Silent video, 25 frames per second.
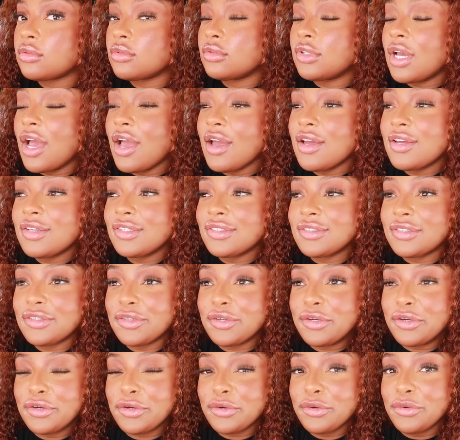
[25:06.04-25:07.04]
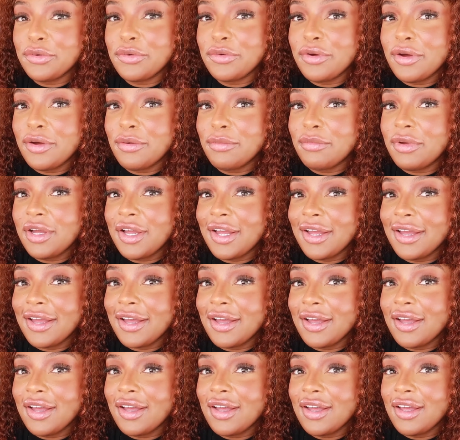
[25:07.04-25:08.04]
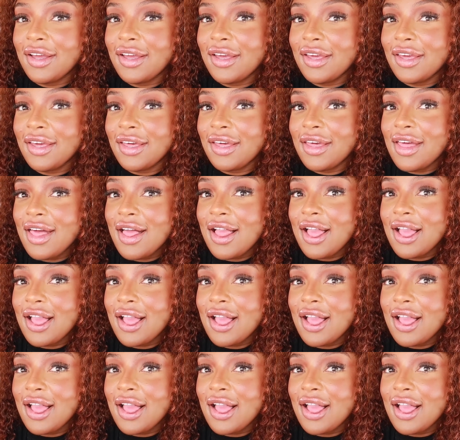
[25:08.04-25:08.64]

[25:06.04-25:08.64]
that is cute. Oh my god.